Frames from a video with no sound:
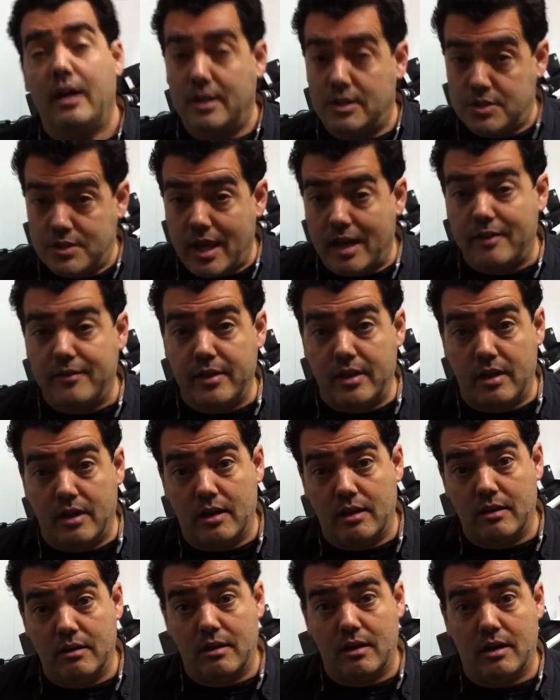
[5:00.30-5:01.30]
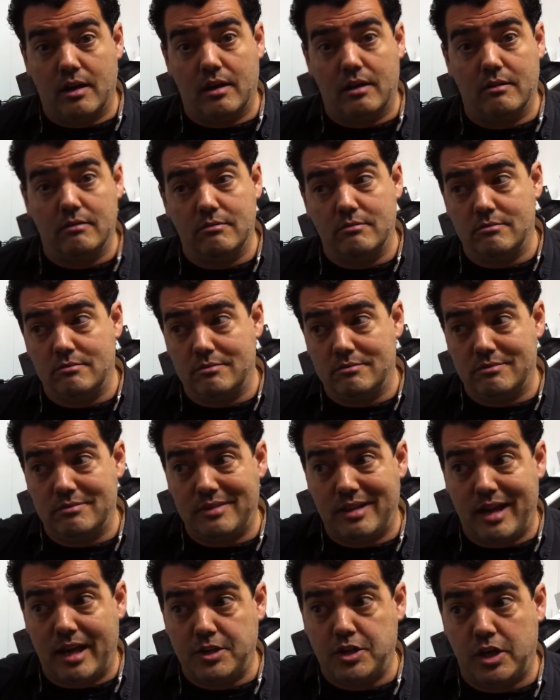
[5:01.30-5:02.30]
instead of in an
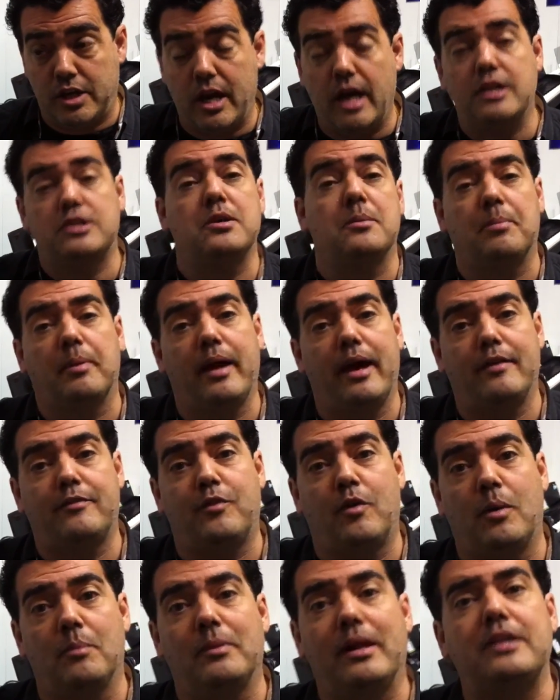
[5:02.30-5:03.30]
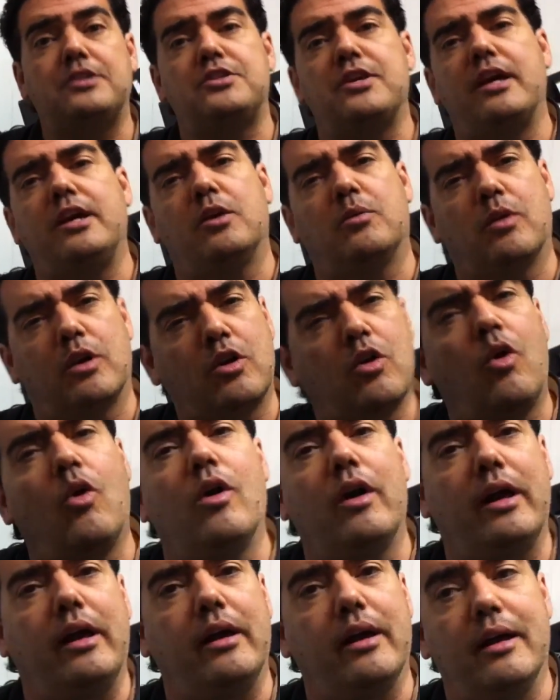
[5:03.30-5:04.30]
education platform, let's say you're
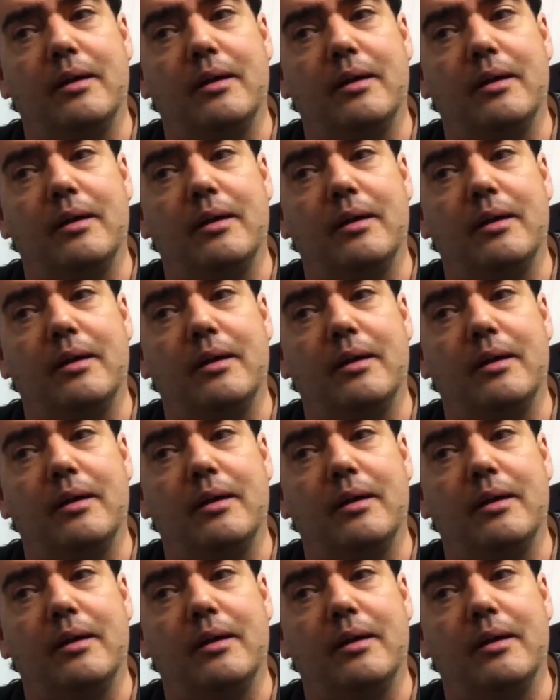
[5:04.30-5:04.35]
recording,